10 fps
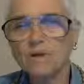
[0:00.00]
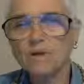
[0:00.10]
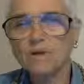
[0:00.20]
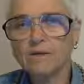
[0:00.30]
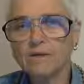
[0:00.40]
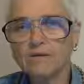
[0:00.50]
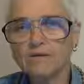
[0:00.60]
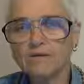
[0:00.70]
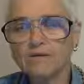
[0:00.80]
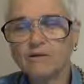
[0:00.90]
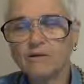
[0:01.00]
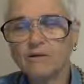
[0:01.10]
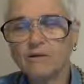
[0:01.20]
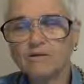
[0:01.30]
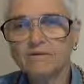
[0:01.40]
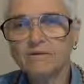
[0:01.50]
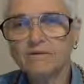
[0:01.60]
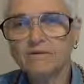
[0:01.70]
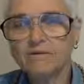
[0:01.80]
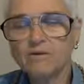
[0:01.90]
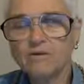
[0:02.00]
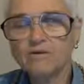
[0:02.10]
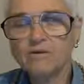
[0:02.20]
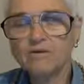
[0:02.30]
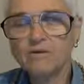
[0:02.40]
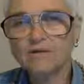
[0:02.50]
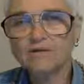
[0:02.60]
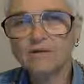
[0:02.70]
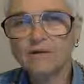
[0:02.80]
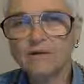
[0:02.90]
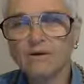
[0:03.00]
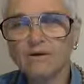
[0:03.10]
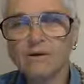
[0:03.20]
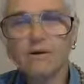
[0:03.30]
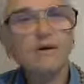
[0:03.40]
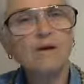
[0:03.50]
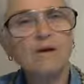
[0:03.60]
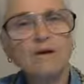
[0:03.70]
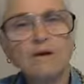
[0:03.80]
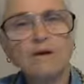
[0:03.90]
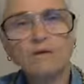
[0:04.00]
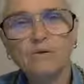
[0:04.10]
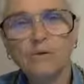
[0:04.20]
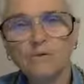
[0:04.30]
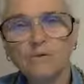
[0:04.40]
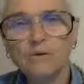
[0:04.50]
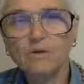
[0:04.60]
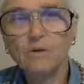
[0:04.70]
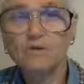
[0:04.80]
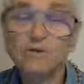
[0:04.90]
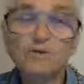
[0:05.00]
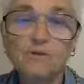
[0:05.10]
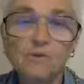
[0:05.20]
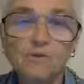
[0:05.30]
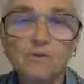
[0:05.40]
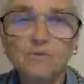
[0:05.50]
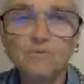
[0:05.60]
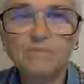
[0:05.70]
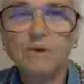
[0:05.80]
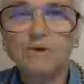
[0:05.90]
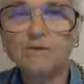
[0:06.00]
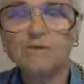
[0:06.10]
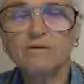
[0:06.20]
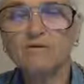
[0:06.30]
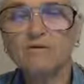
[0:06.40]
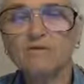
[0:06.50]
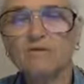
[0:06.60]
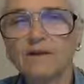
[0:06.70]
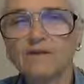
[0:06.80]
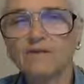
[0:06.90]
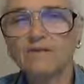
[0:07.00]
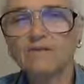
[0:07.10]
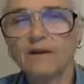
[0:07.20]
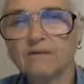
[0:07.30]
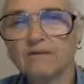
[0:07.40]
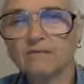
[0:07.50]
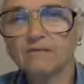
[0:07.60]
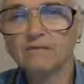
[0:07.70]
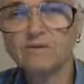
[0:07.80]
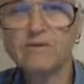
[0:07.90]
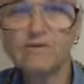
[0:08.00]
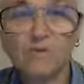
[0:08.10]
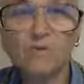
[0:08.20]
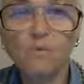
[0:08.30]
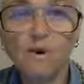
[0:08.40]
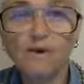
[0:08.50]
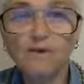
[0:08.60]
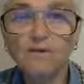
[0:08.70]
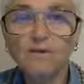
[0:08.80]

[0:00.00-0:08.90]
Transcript: Hare Krishna, Krishna Krishna, Hare Hare, Hare Ram, Hare Ram. Although some people do find it attractive, at least for a while.